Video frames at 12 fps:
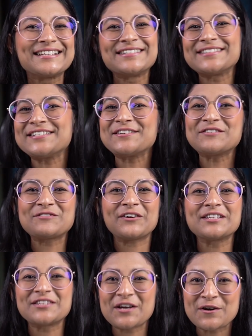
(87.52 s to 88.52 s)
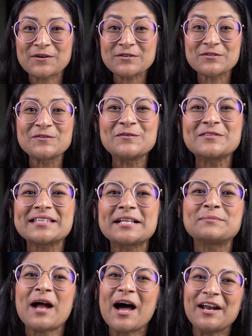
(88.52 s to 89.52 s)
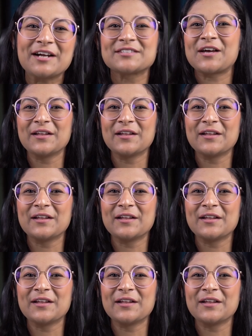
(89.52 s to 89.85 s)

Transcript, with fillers: Good news for those who sell products